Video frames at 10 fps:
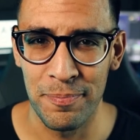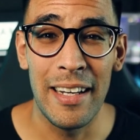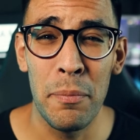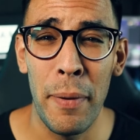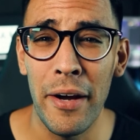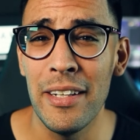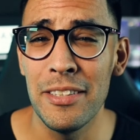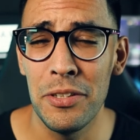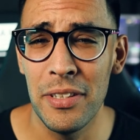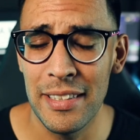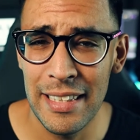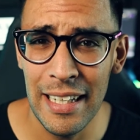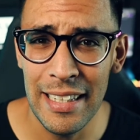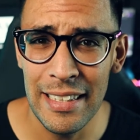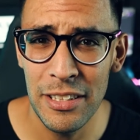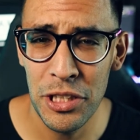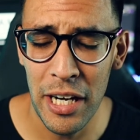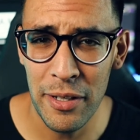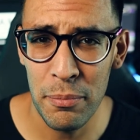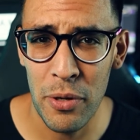And comparing it to the Ducky
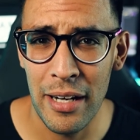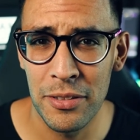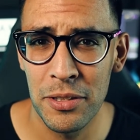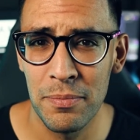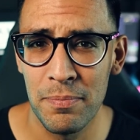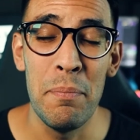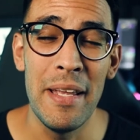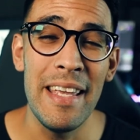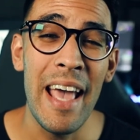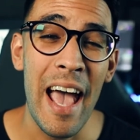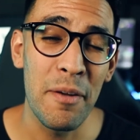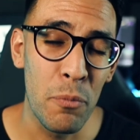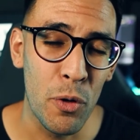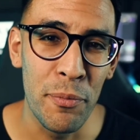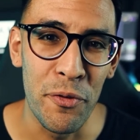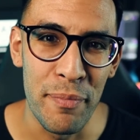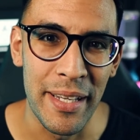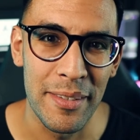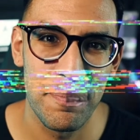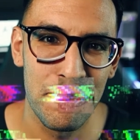Cherry Browns, the Mini had more movement.